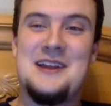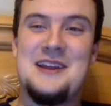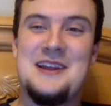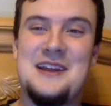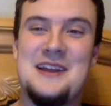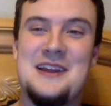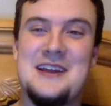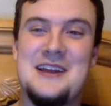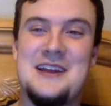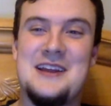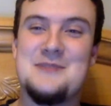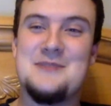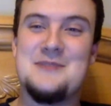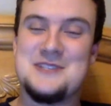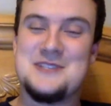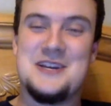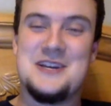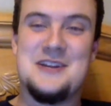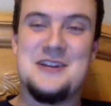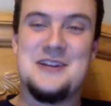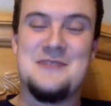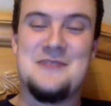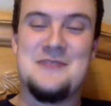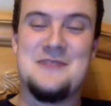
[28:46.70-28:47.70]
And I'm
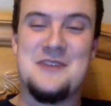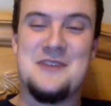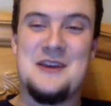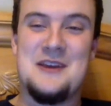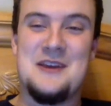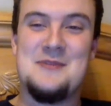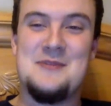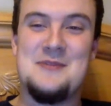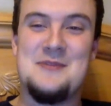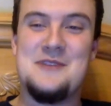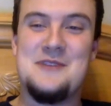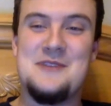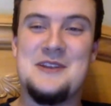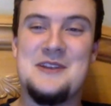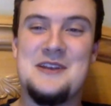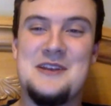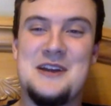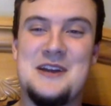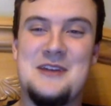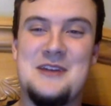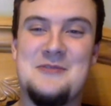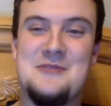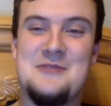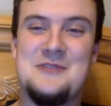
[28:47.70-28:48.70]
excited for that
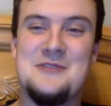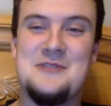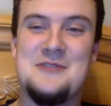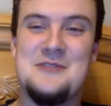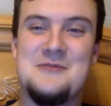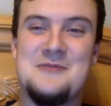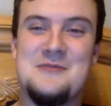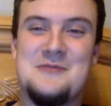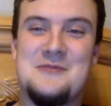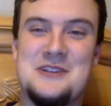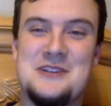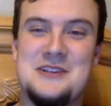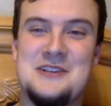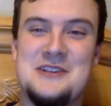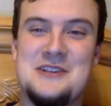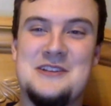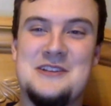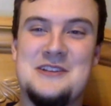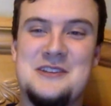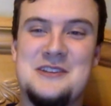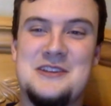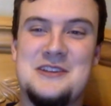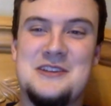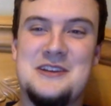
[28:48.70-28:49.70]
movie. I would have
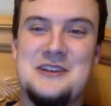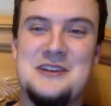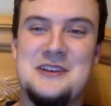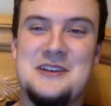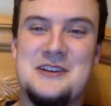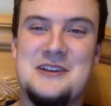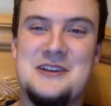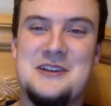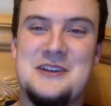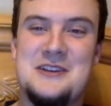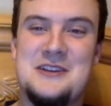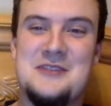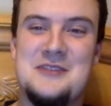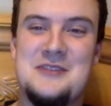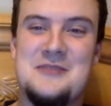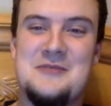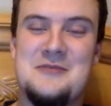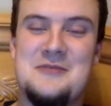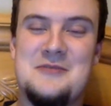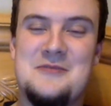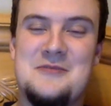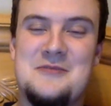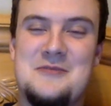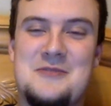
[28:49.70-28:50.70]
wanted,
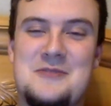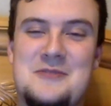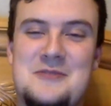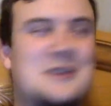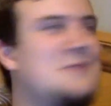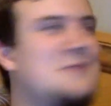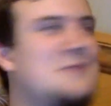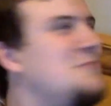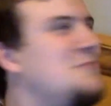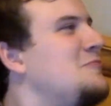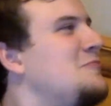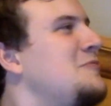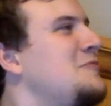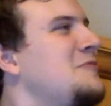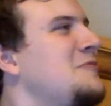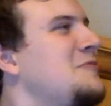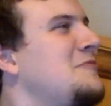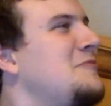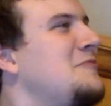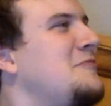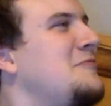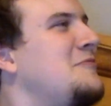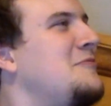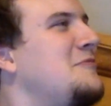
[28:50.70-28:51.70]
well,
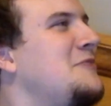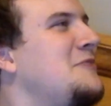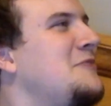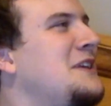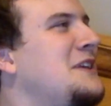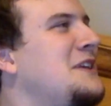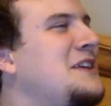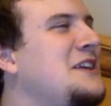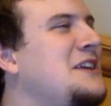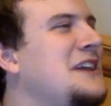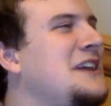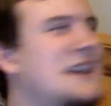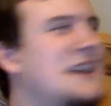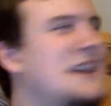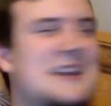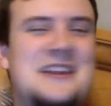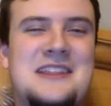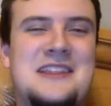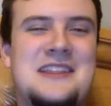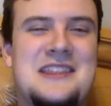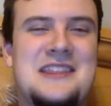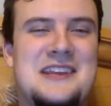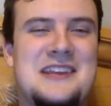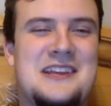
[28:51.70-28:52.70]
really
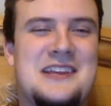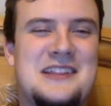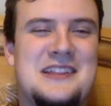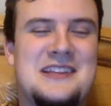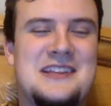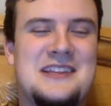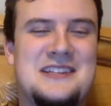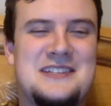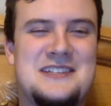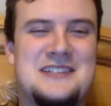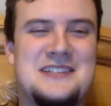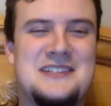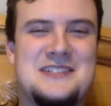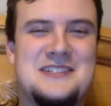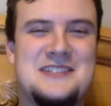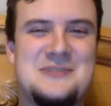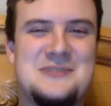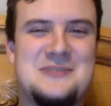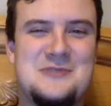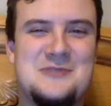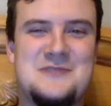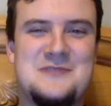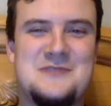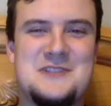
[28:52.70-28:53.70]
anything that's
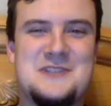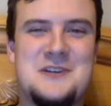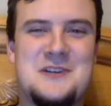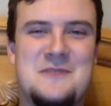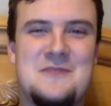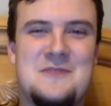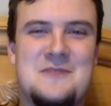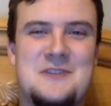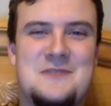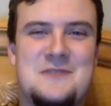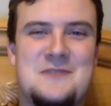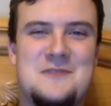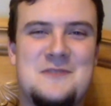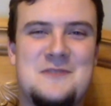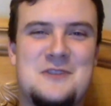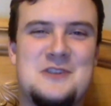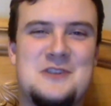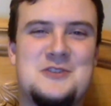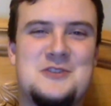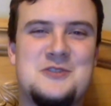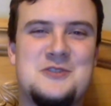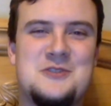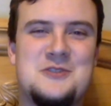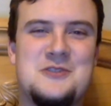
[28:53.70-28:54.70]
sort of
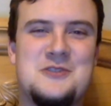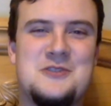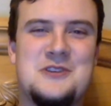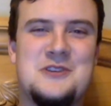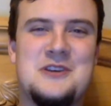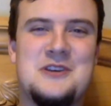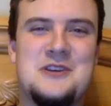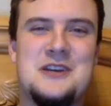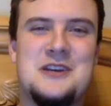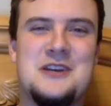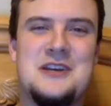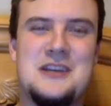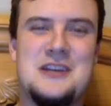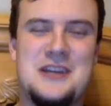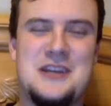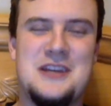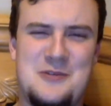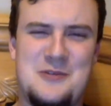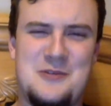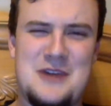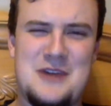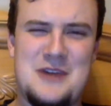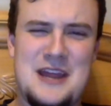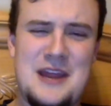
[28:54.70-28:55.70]
self-referential
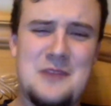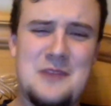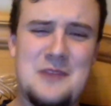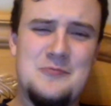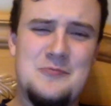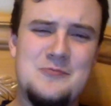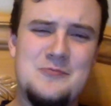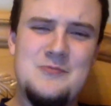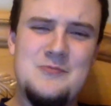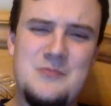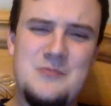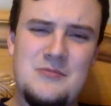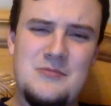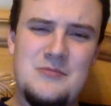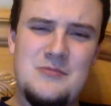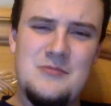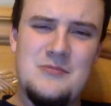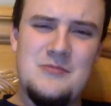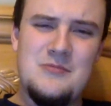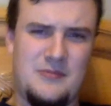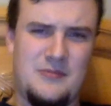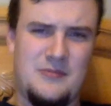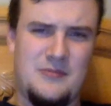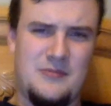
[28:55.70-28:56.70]
in a way,
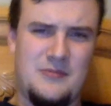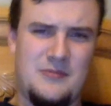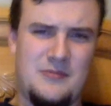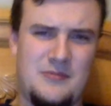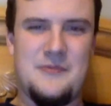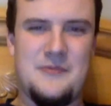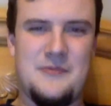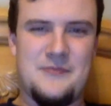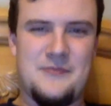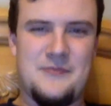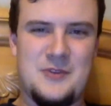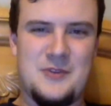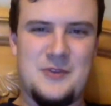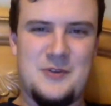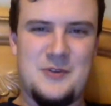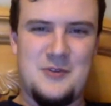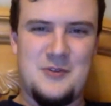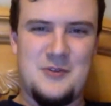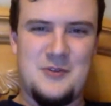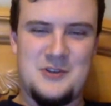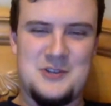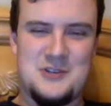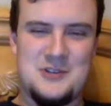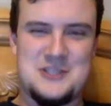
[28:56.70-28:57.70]

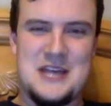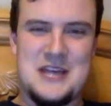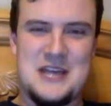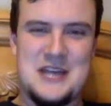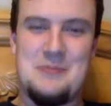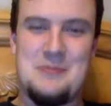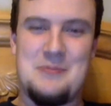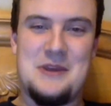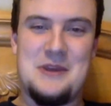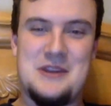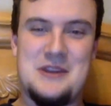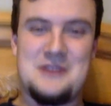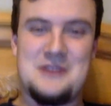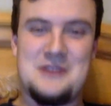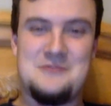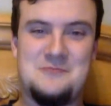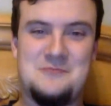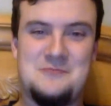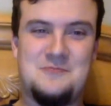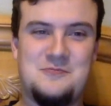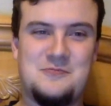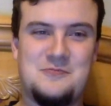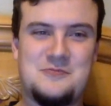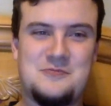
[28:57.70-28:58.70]
or just epic.
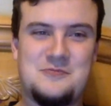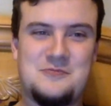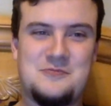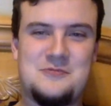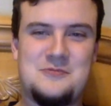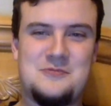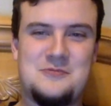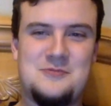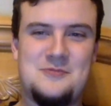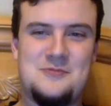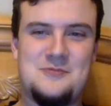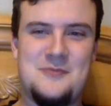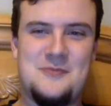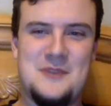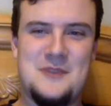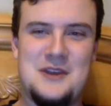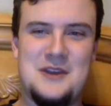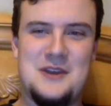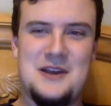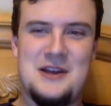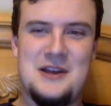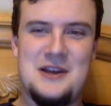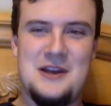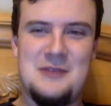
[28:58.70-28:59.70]

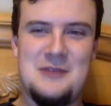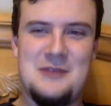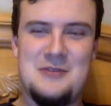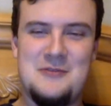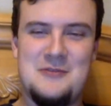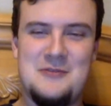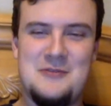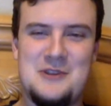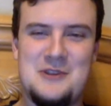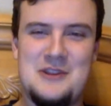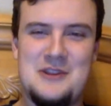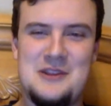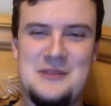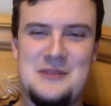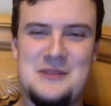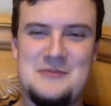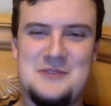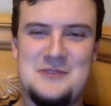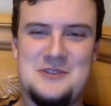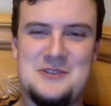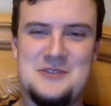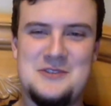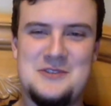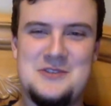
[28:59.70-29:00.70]
I would have wanted
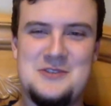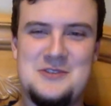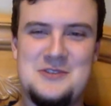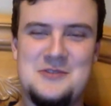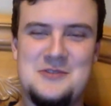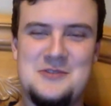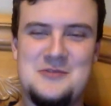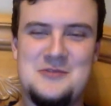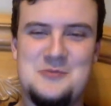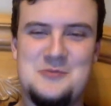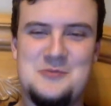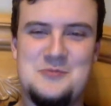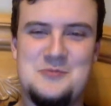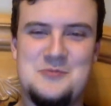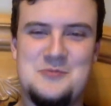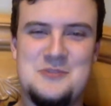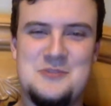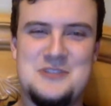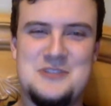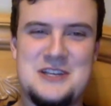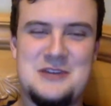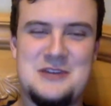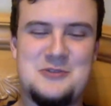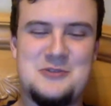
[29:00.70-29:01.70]
them to do
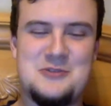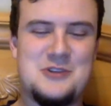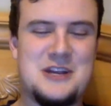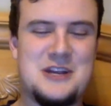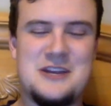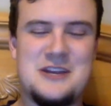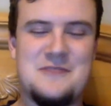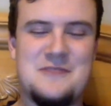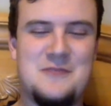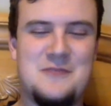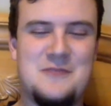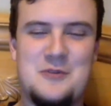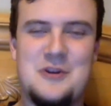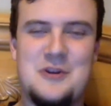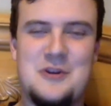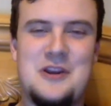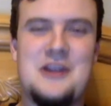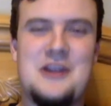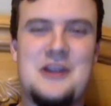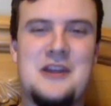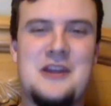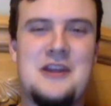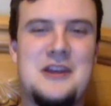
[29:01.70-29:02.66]
the soundtrack for.